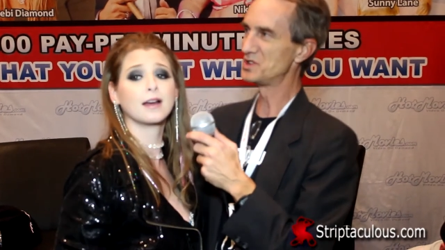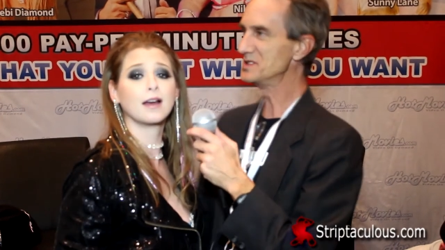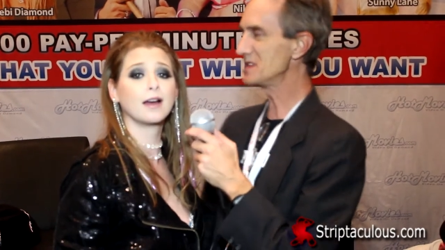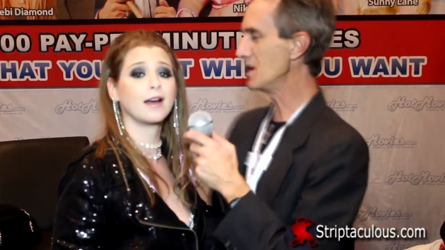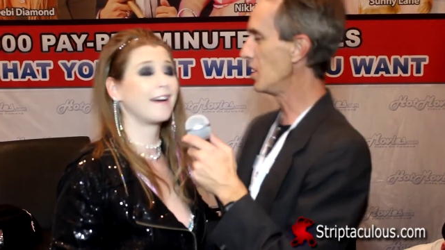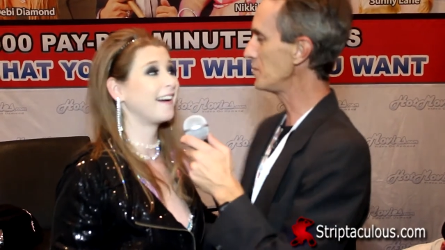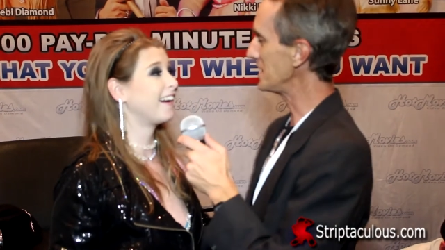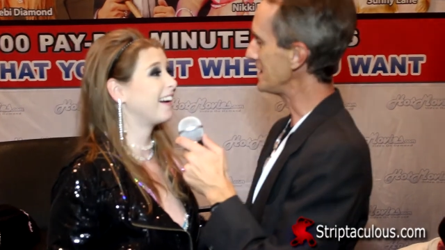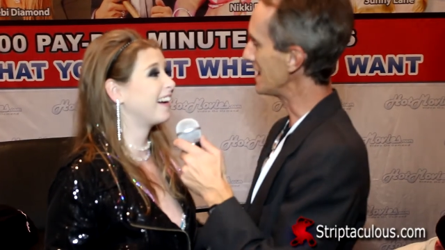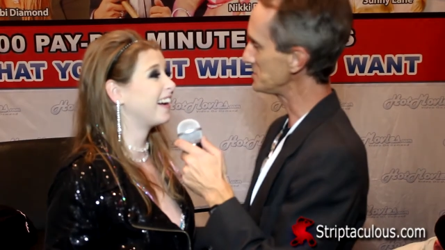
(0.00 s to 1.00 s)
Speaker 1: She's at home
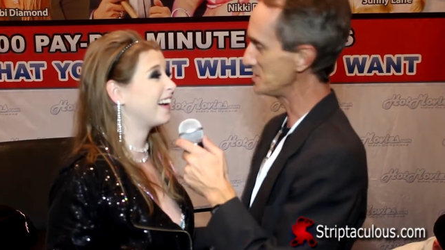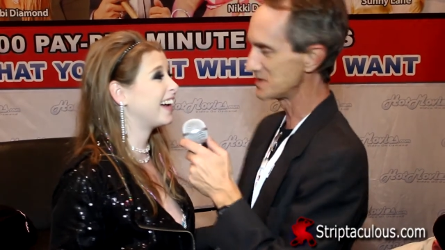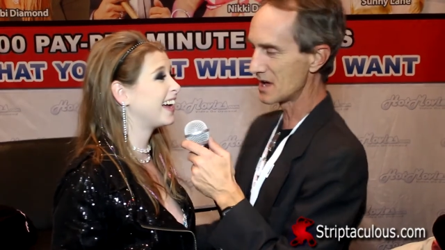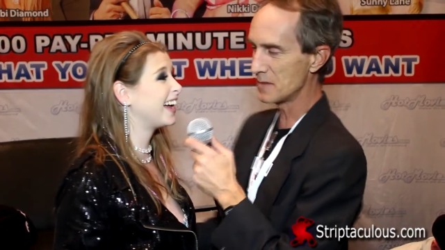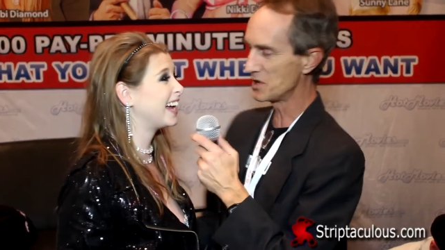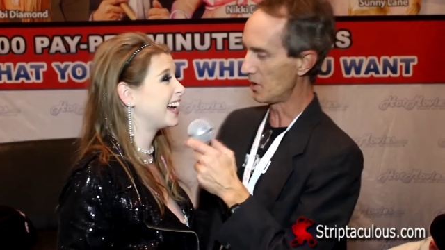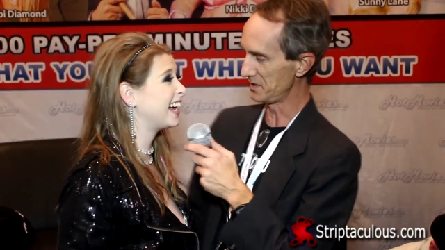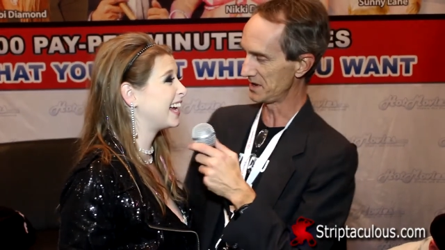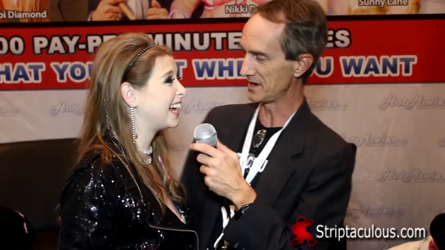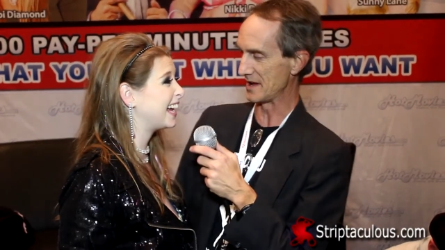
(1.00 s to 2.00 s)
right now. She's coming
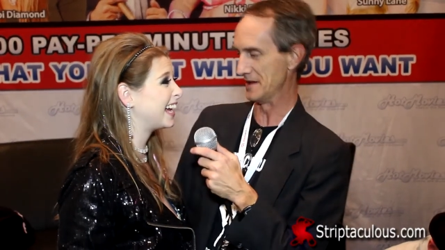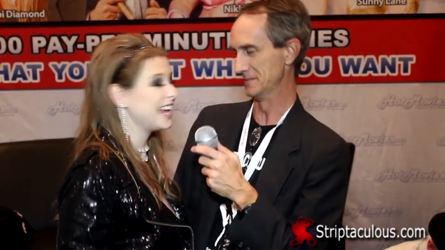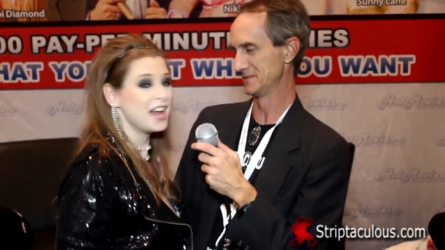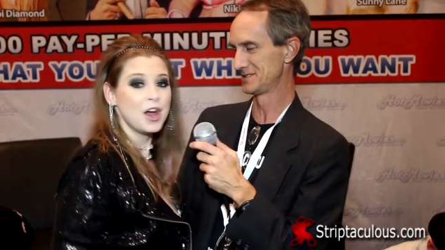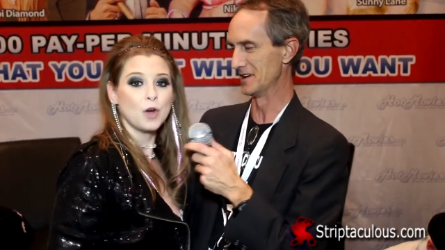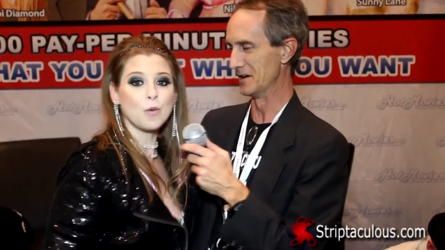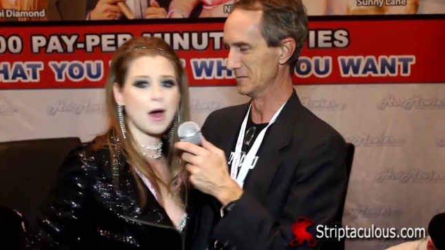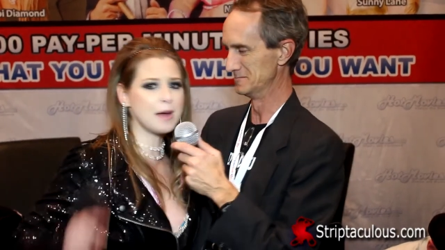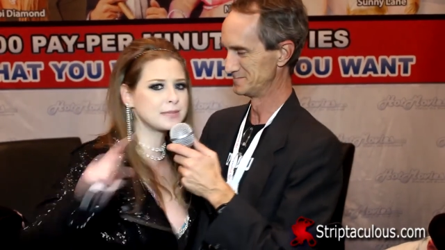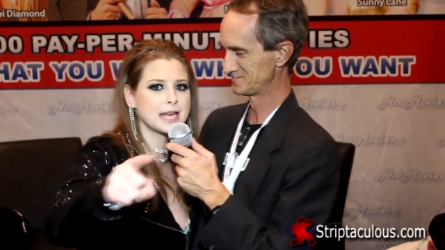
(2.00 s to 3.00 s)
hopefully tonight. So.
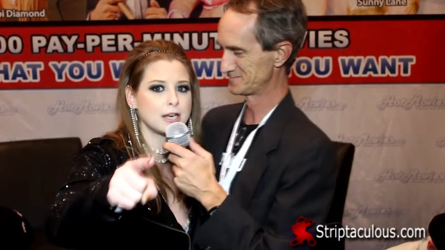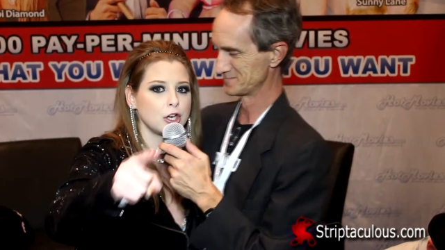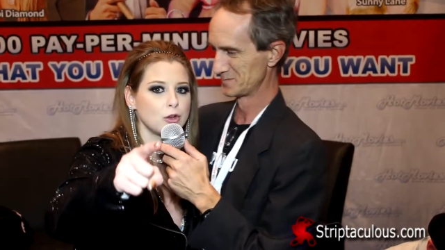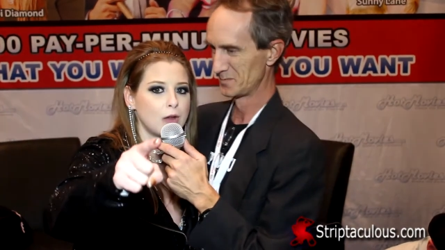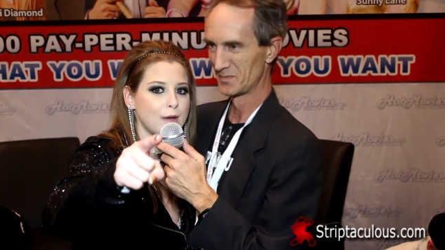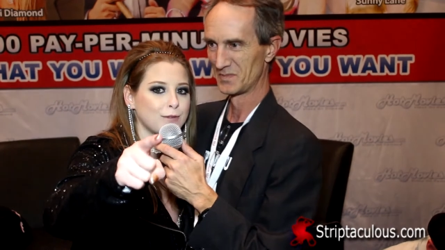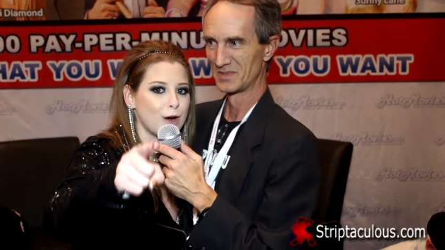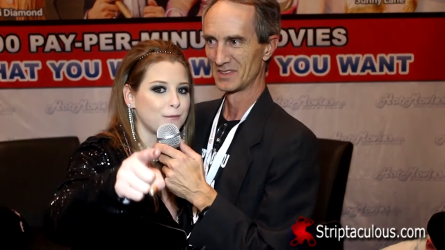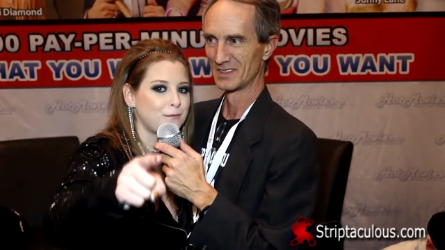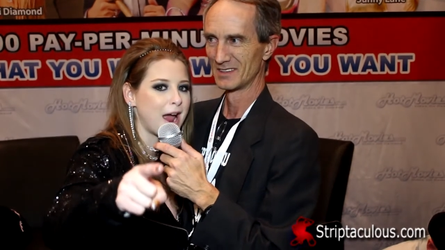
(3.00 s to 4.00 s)
Well,
Speaker 2: I'm sending you love,
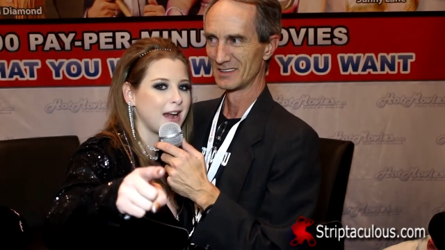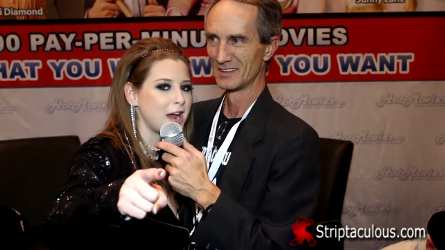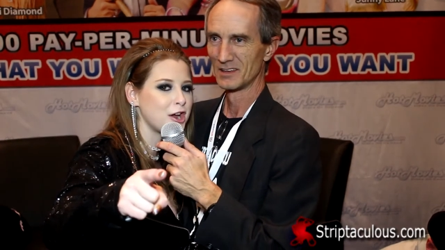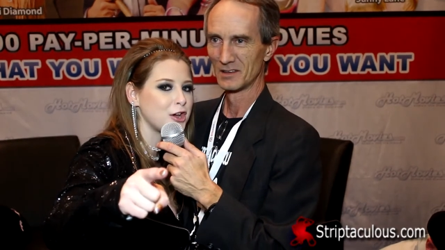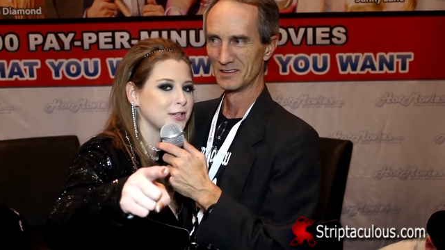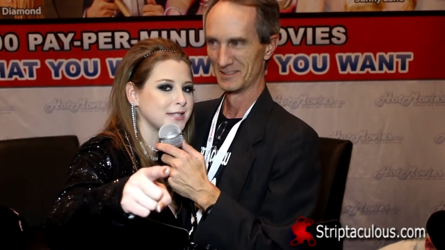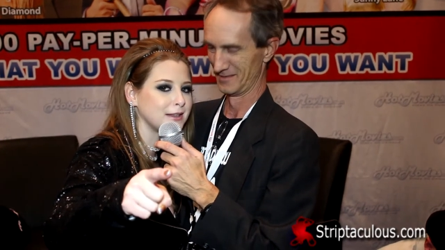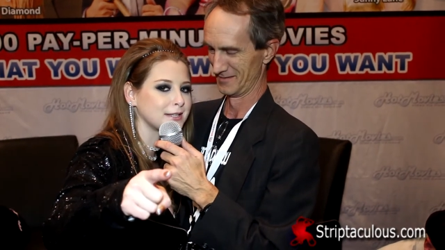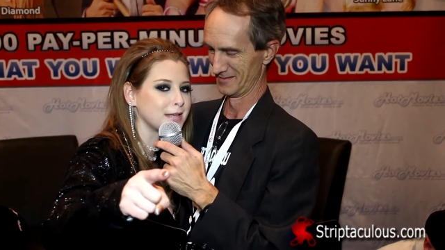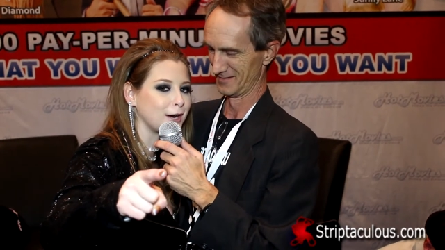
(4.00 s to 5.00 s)
girlfriend. I know you'll see
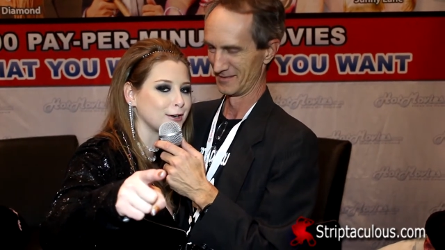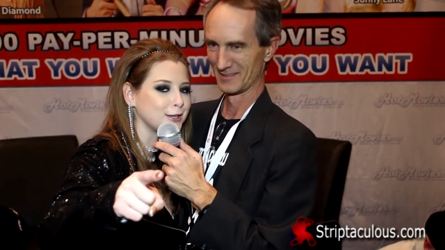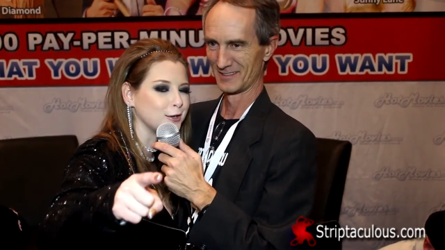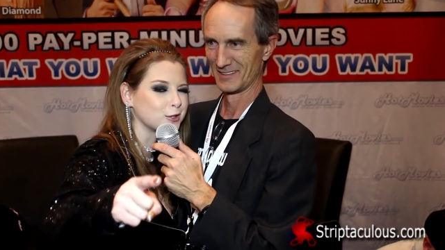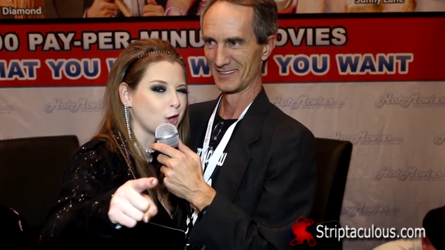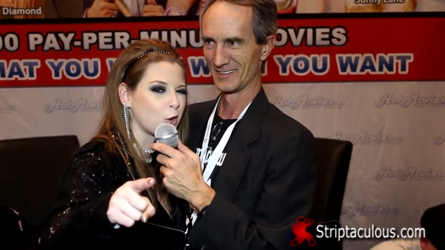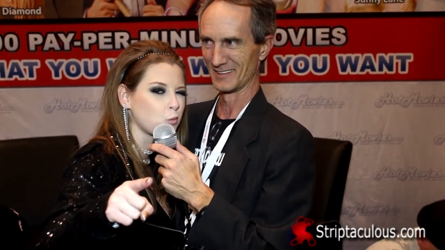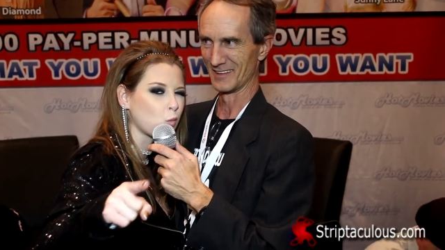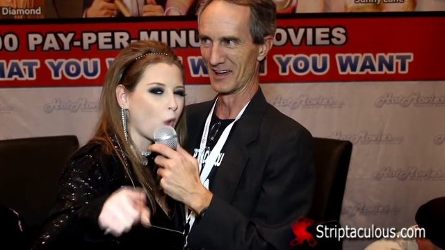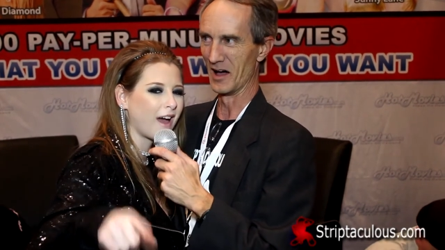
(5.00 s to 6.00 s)
this later too. So
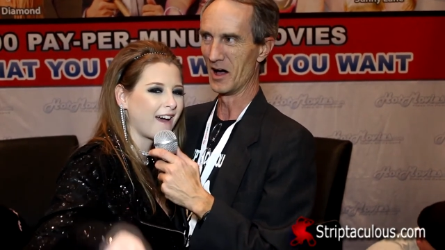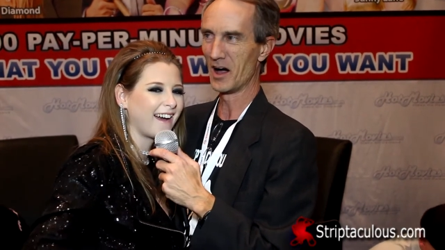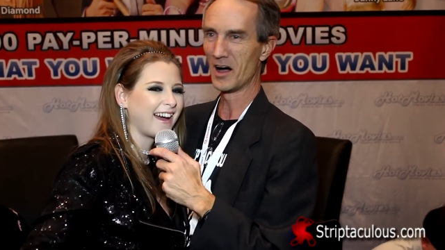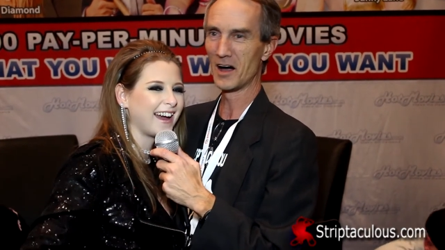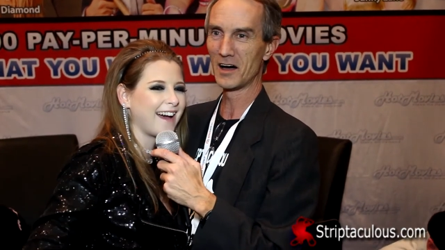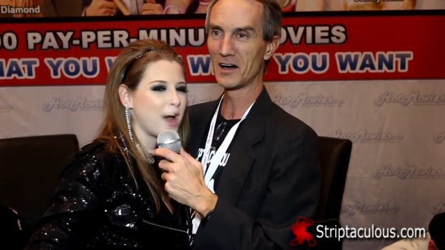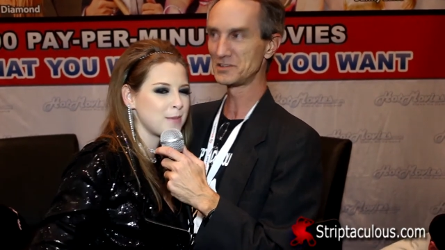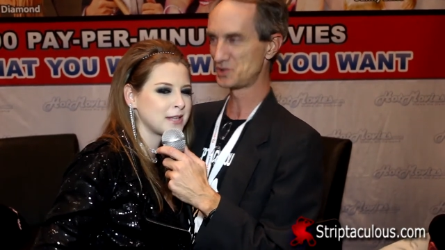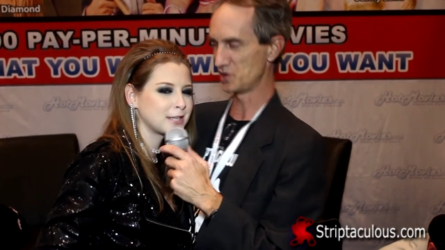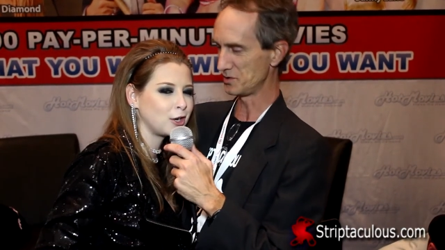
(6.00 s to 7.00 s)
Speaker 1: oh, I'm
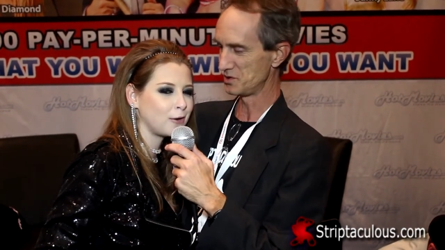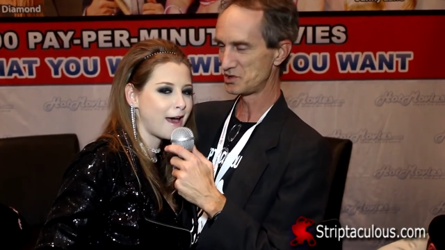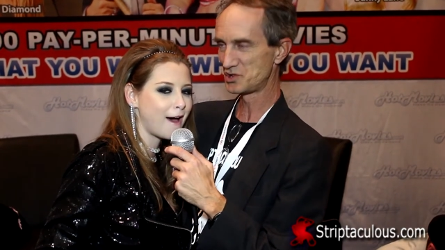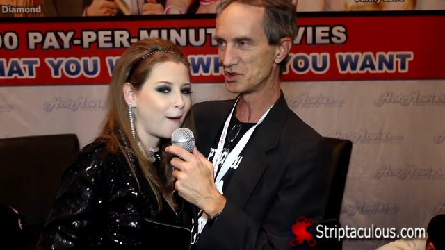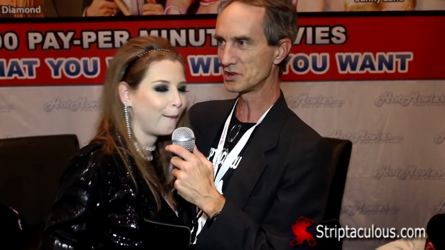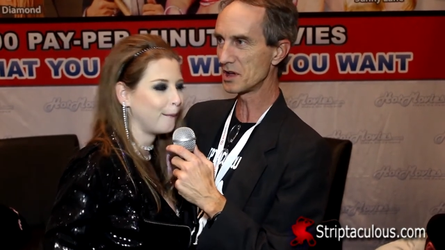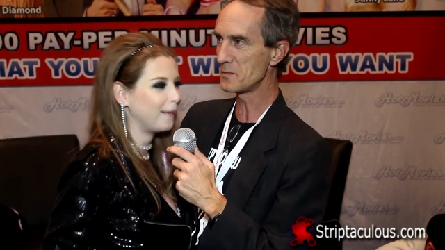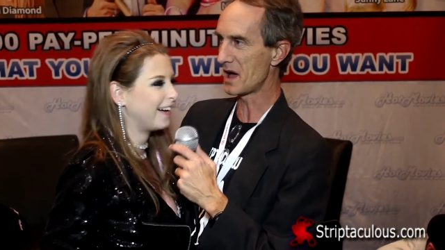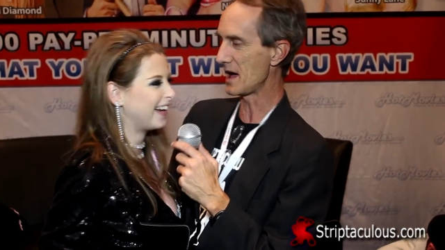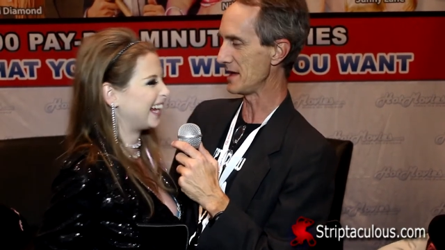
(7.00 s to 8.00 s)
missing you now. She'll
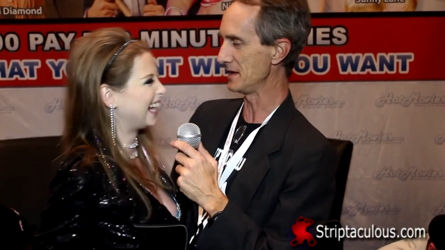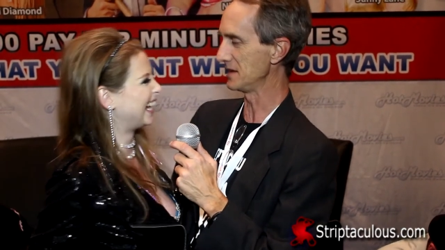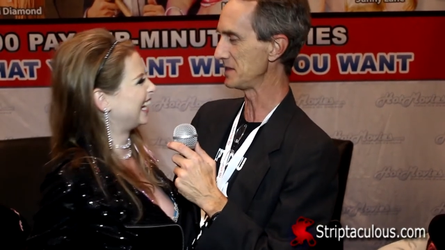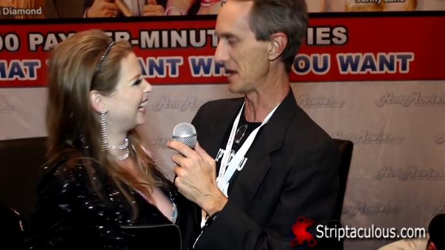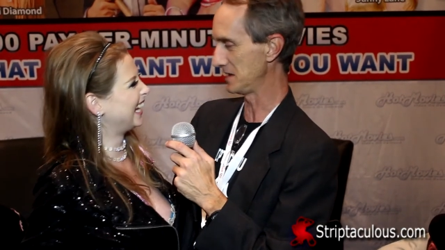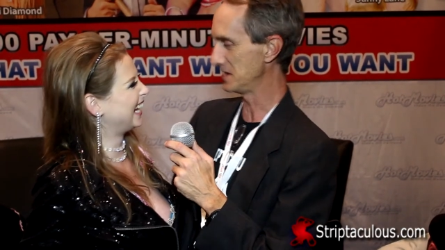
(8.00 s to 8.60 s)
come by and get that